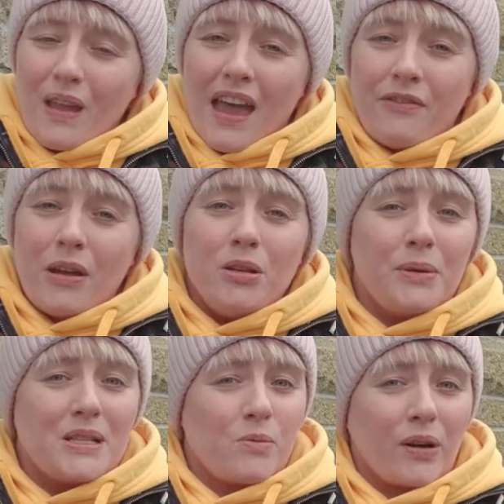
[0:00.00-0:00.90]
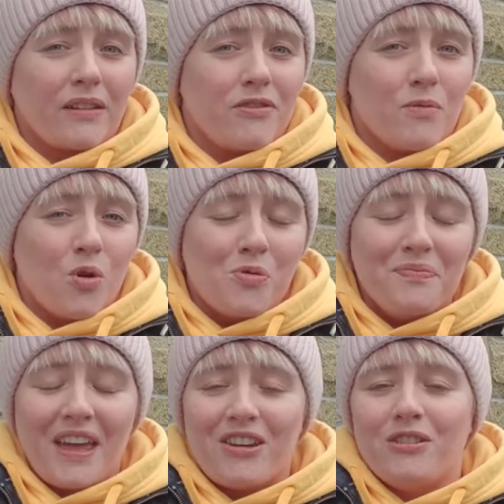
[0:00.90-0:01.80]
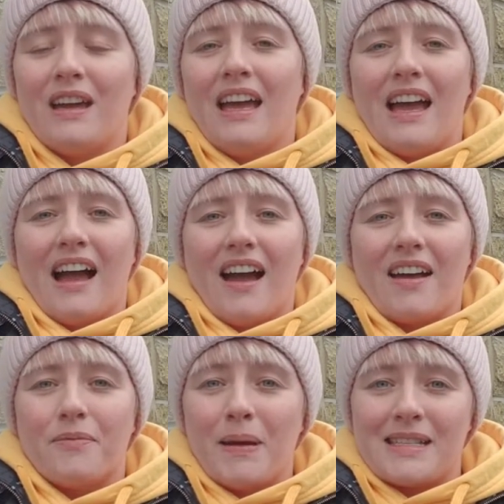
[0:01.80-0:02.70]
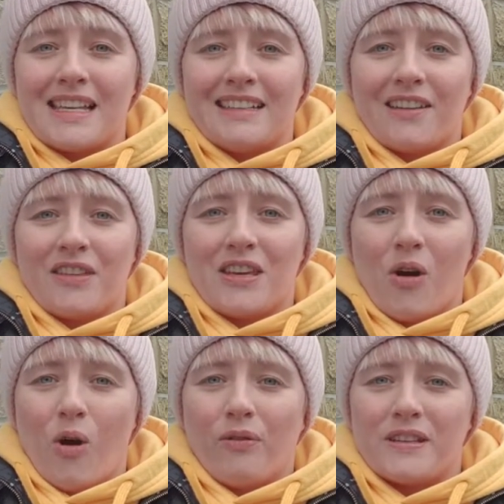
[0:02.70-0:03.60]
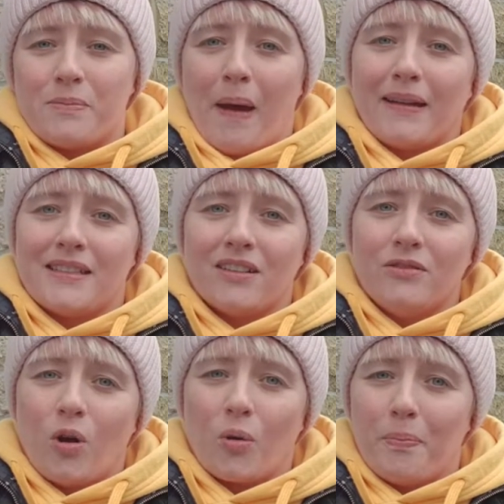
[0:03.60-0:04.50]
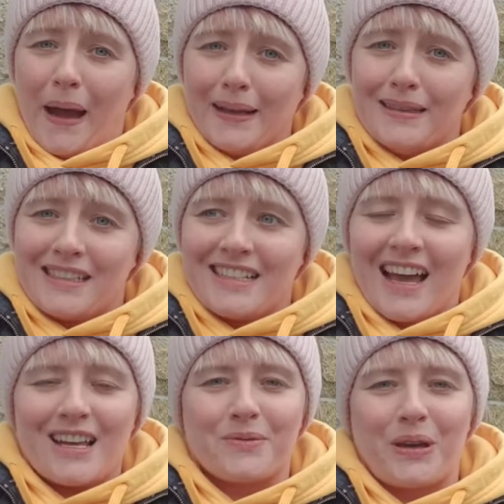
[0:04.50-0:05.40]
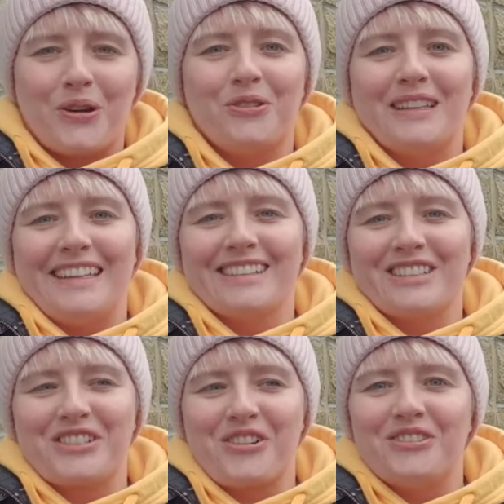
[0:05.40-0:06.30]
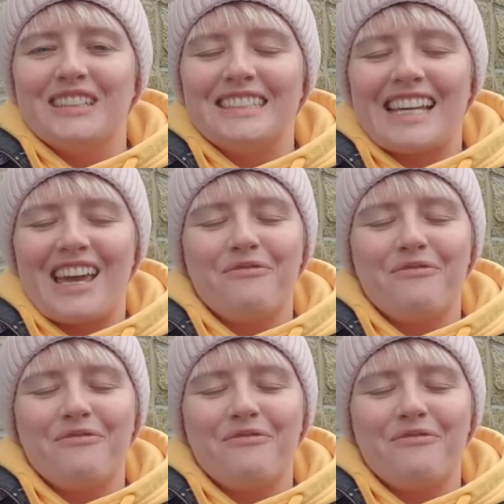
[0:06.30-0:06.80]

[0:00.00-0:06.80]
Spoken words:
if anybody's working from home now and missing the office banter, or bants as we call it here in Scotland,